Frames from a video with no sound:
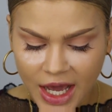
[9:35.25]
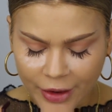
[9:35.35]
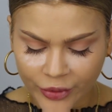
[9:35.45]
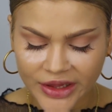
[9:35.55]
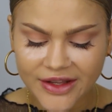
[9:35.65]

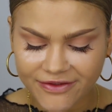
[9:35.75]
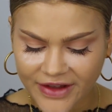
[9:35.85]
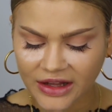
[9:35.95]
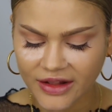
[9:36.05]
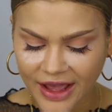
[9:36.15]
I really
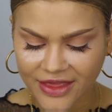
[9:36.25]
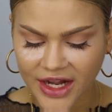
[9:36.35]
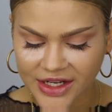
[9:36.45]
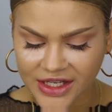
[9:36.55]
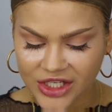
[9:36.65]
felt like
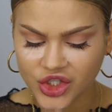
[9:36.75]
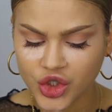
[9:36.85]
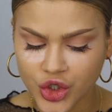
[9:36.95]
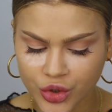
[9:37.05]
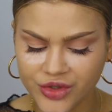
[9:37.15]
that I needed
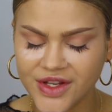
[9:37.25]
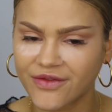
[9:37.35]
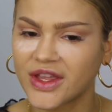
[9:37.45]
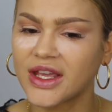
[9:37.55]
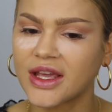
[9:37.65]
to do
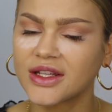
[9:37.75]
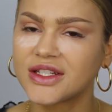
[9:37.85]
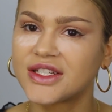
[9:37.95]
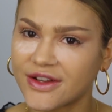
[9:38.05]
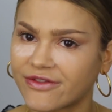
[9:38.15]
something
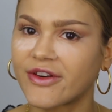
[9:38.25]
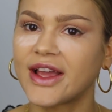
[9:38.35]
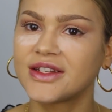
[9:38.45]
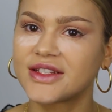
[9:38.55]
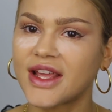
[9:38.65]

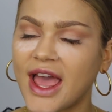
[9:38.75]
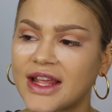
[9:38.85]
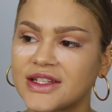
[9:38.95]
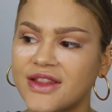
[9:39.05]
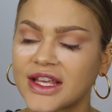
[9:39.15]
different
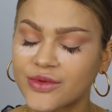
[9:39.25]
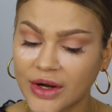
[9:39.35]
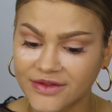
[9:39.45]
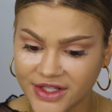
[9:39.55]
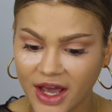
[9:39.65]
and that's
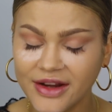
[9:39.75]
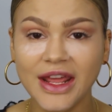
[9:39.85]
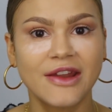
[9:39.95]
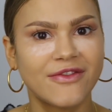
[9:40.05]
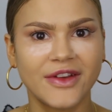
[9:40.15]
what I've done
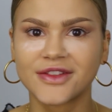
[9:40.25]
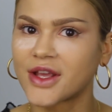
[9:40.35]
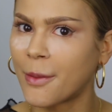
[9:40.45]
and it feels